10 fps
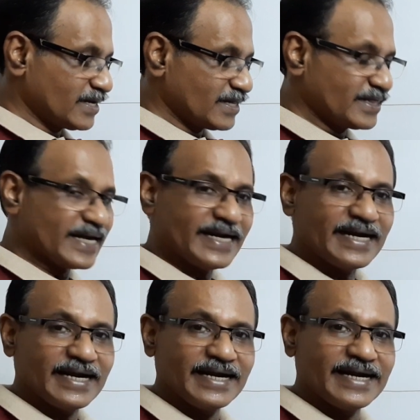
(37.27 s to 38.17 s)

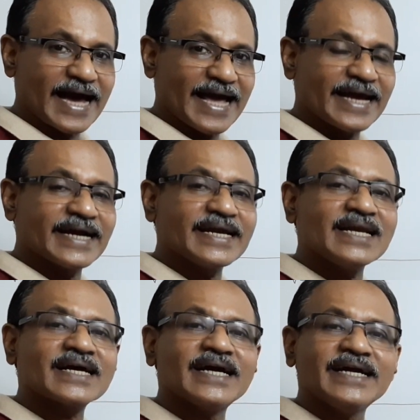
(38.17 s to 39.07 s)
the
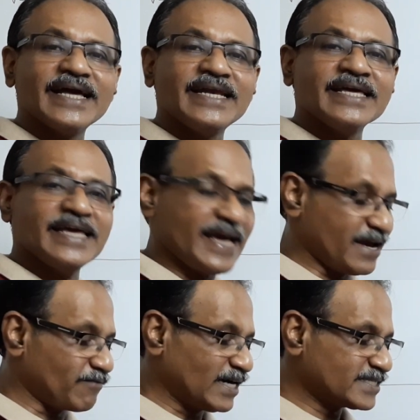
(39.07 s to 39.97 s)
diagonal containing
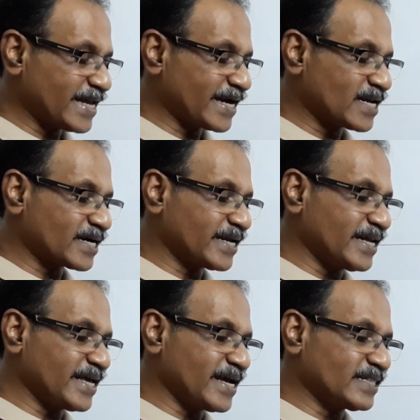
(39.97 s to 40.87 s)
A. What is the diagonal
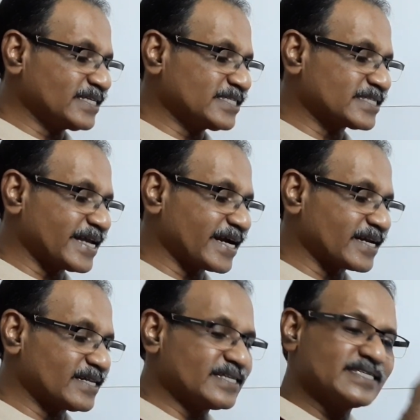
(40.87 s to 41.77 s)
containing A? This is the
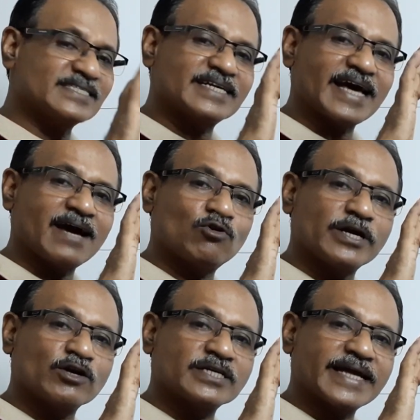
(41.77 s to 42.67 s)
diagonal. This is the diagonal. I am
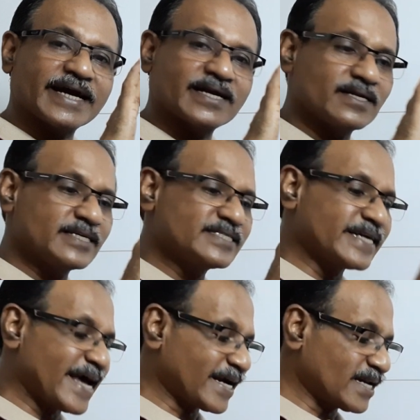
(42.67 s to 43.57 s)
holding on the diagonal. This is the
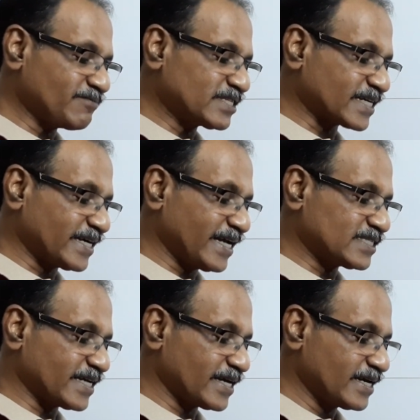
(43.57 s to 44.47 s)
diagonal which
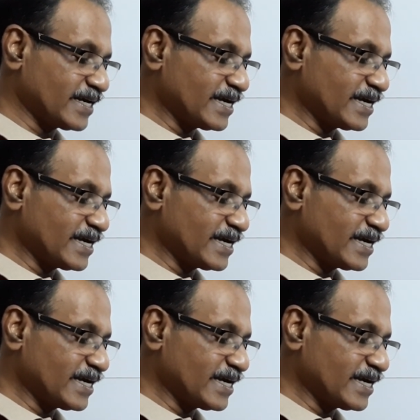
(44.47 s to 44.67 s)
contains A.